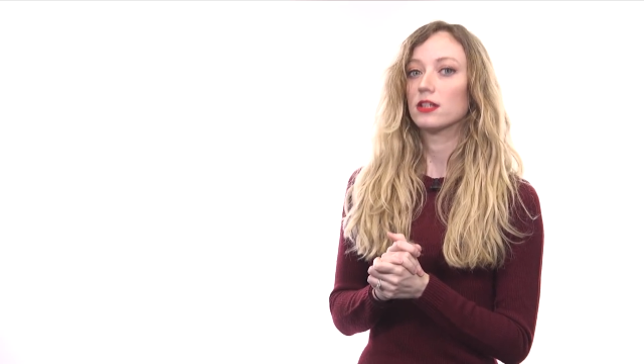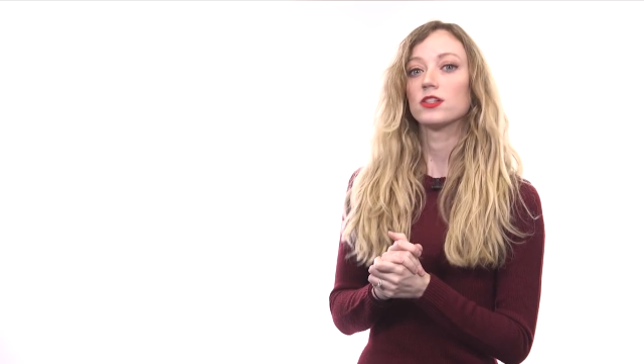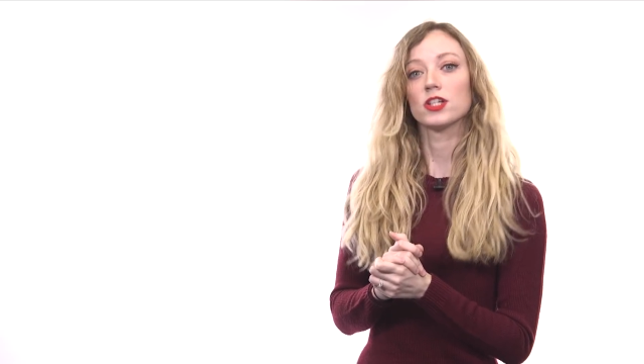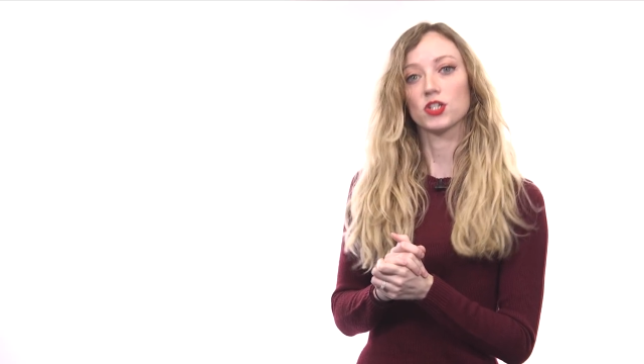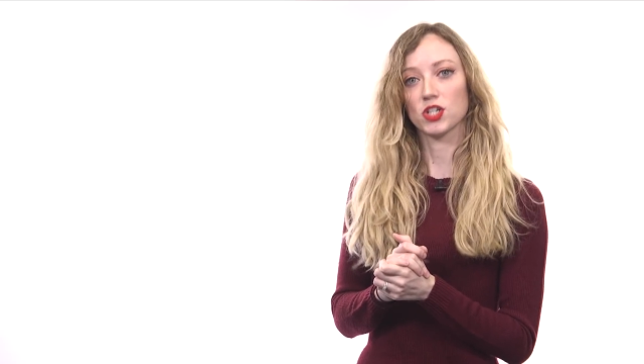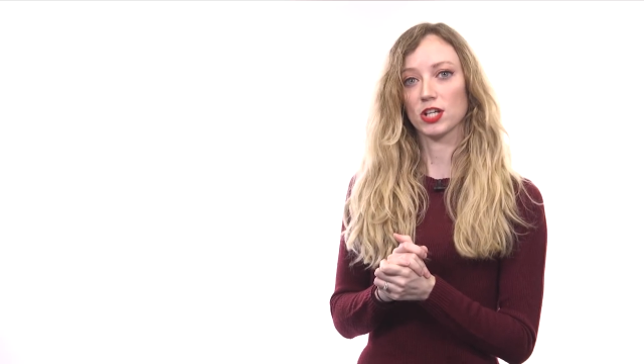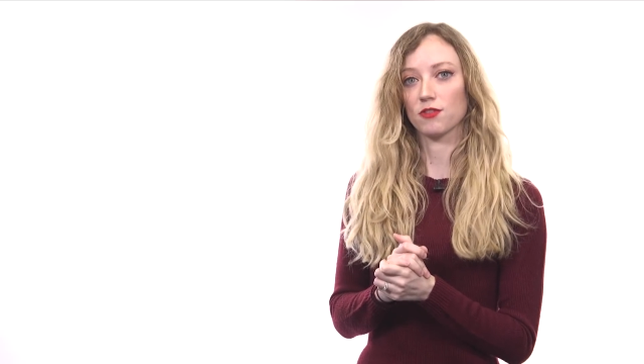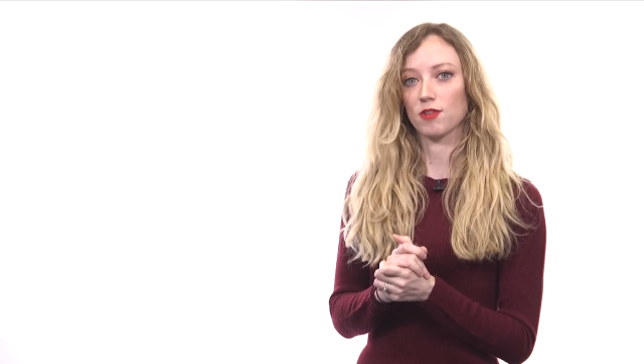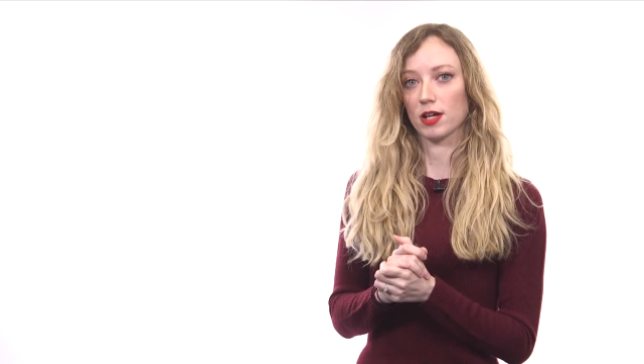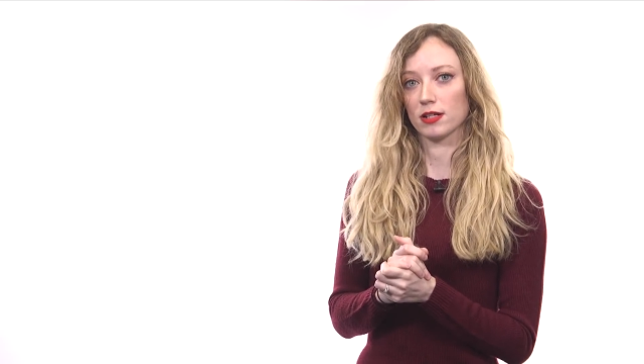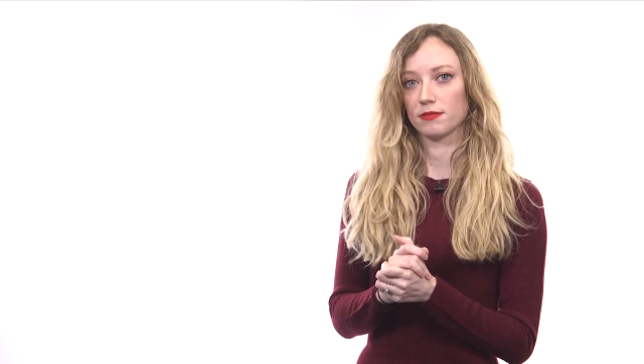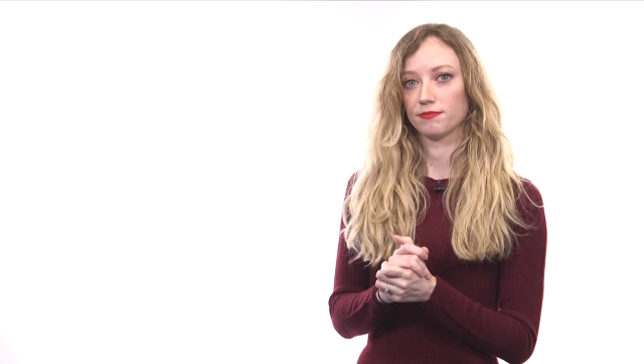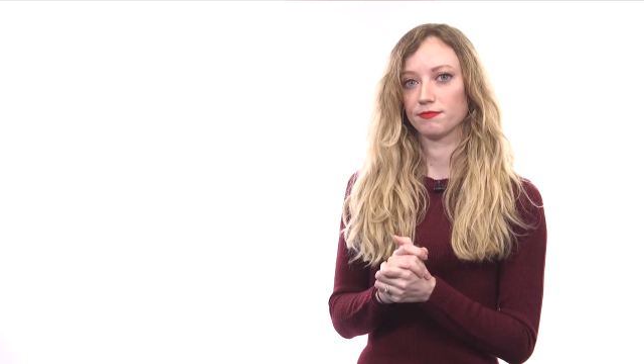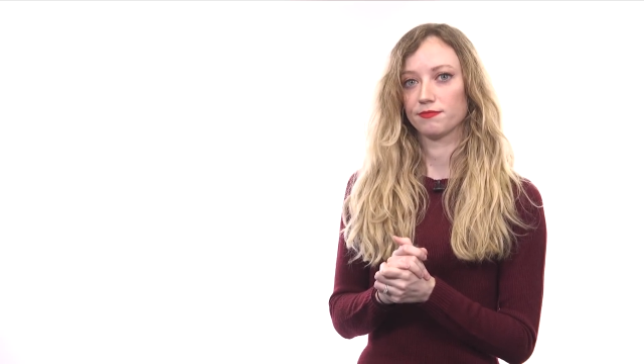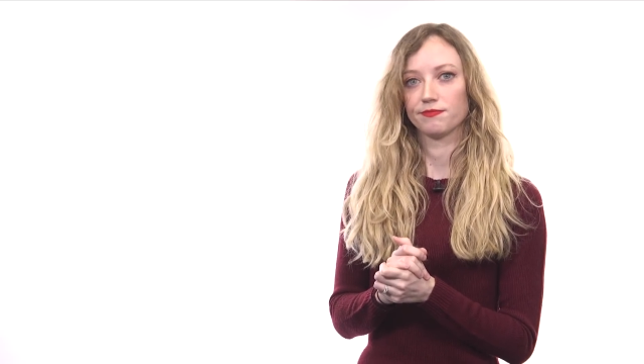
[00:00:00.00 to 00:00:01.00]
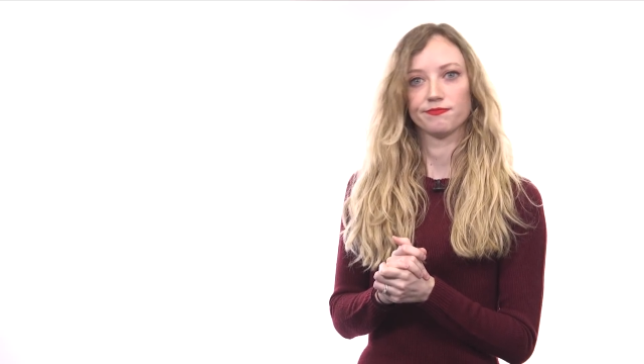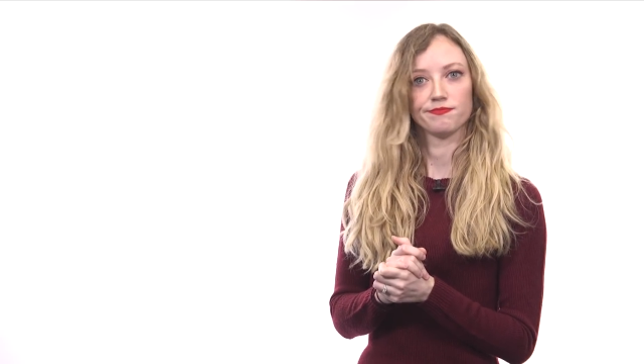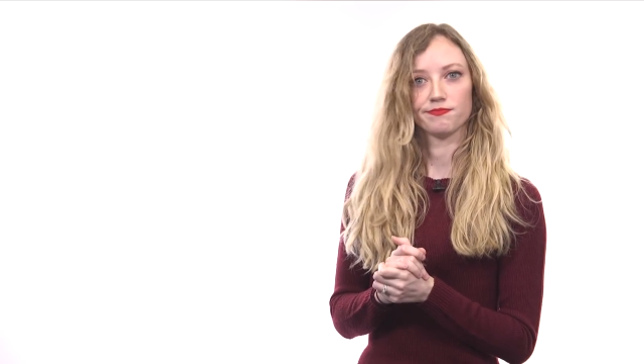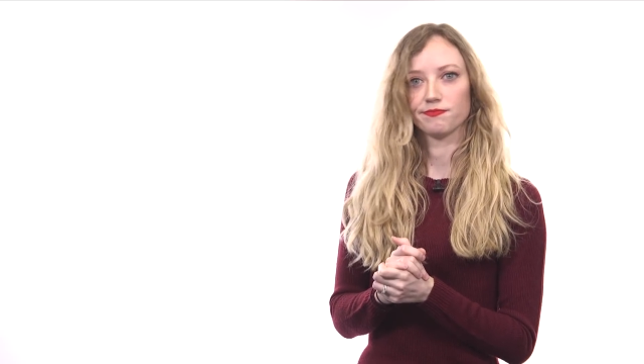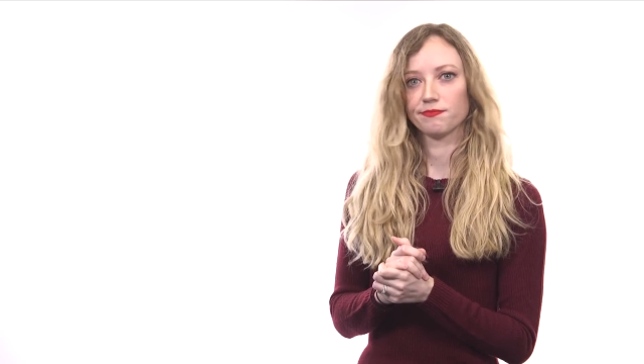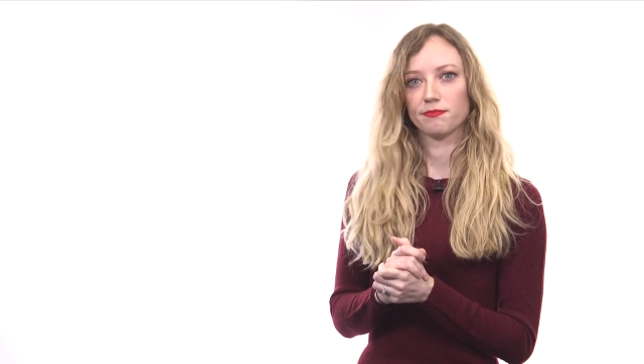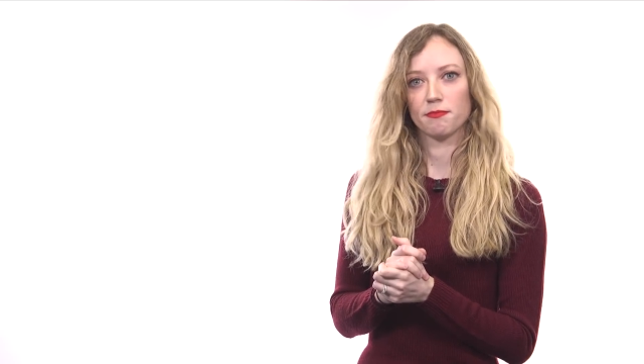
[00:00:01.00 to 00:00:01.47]
to Shinra.
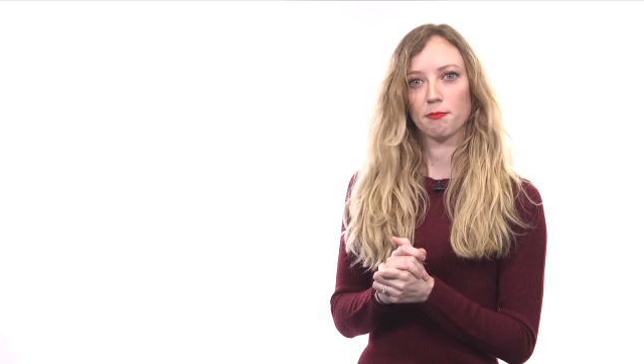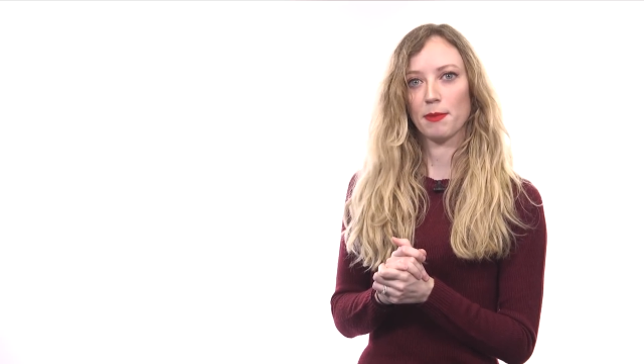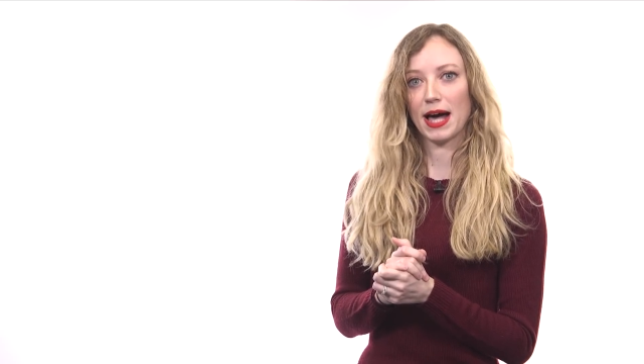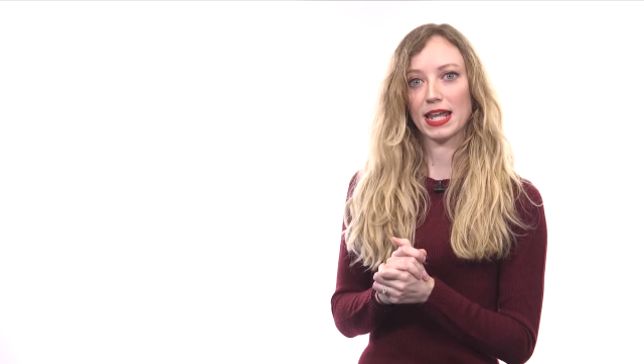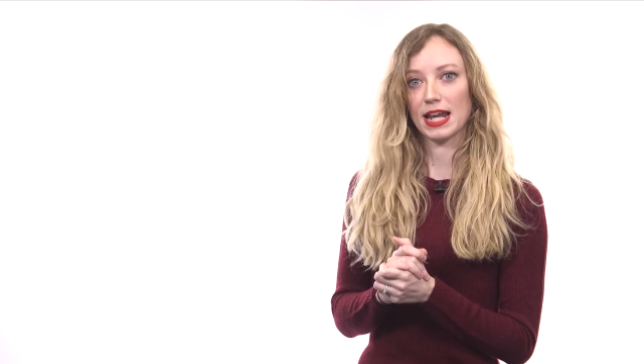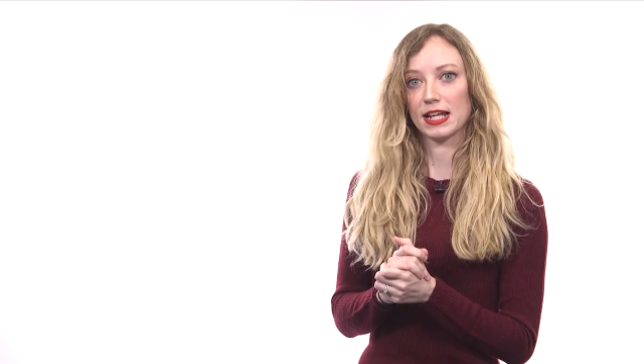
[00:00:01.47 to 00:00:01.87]
Bad